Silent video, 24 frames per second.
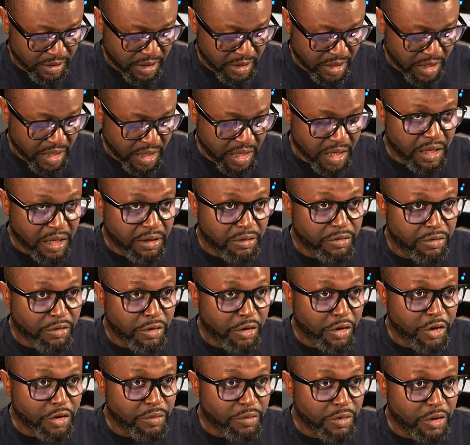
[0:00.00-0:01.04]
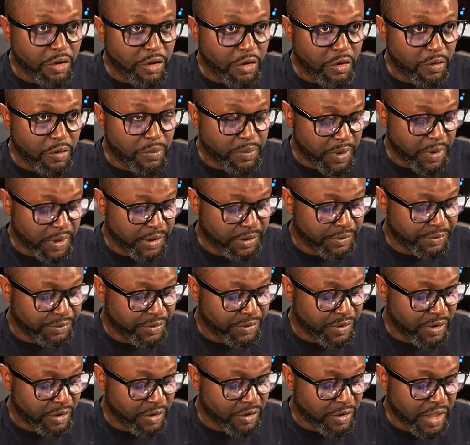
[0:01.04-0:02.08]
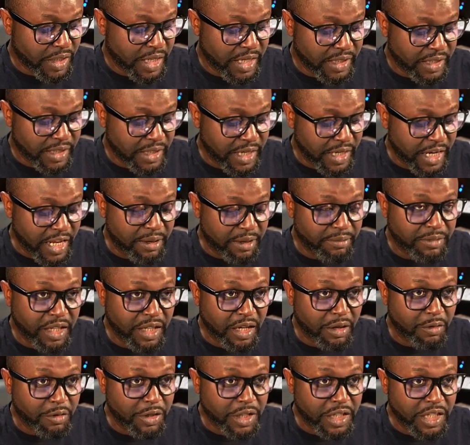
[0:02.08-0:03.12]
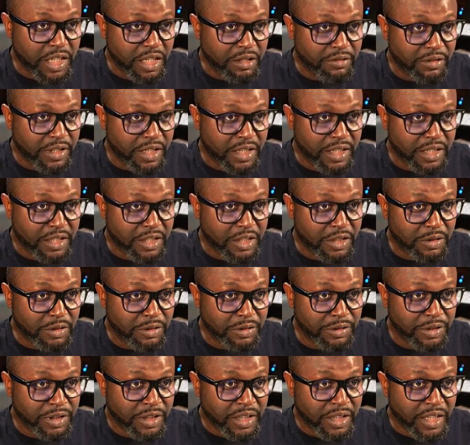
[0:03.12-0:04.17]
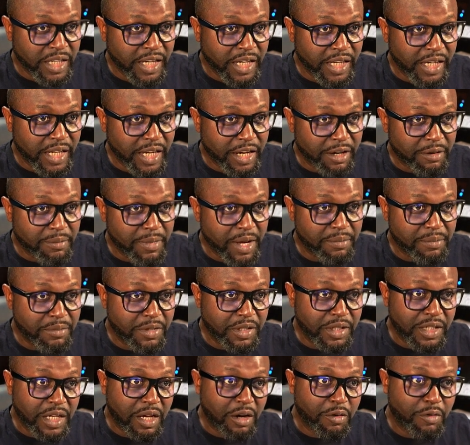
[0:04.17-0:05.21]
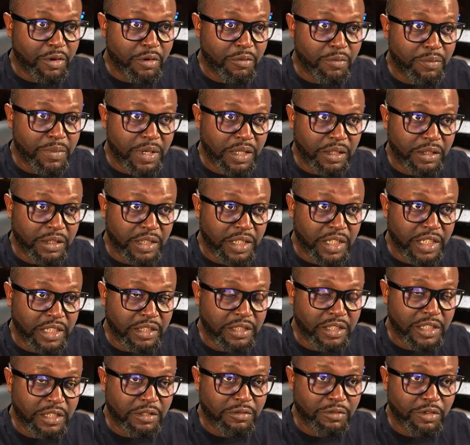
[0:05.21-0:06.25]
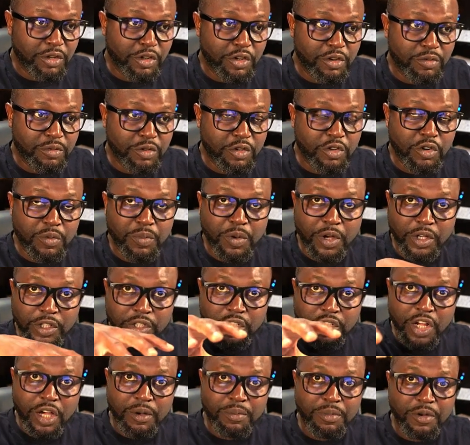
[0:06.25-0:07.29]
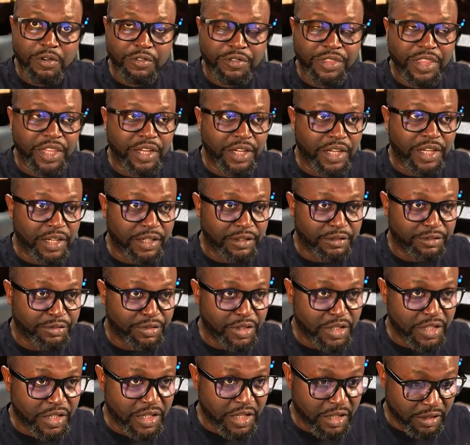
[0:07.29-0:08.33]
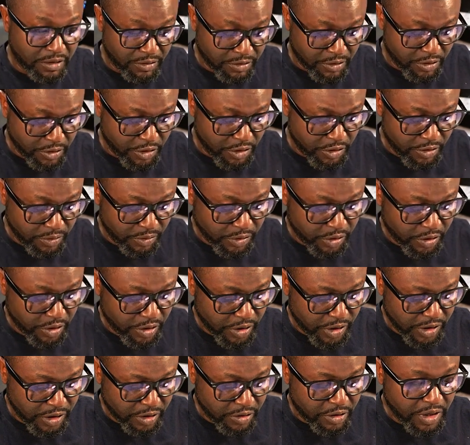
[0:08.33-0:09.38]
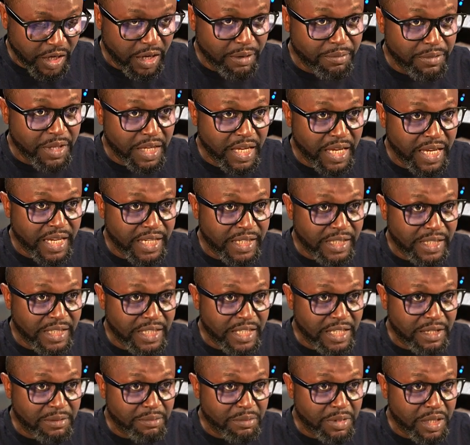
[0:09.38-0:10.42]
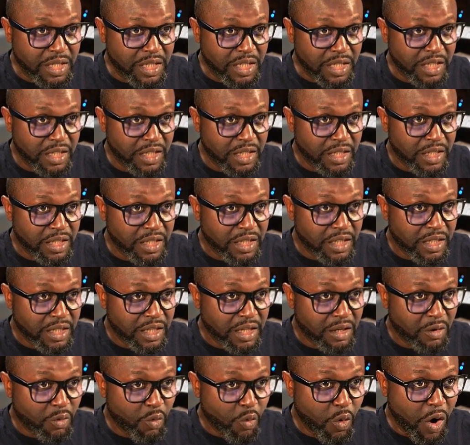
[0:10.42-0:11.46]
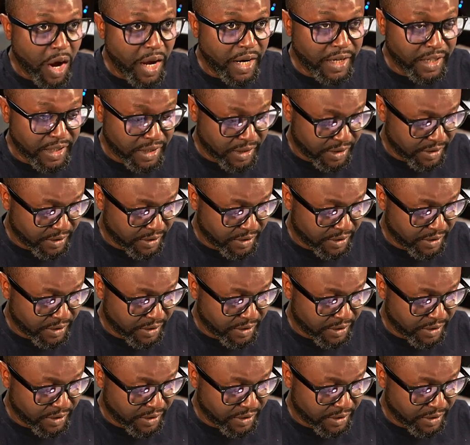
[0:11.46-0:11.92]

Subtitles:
volume group. So that's the name that we give it to. And then remember, now we're building this volume group on top of the physical volume, so it's gonna be SDB1.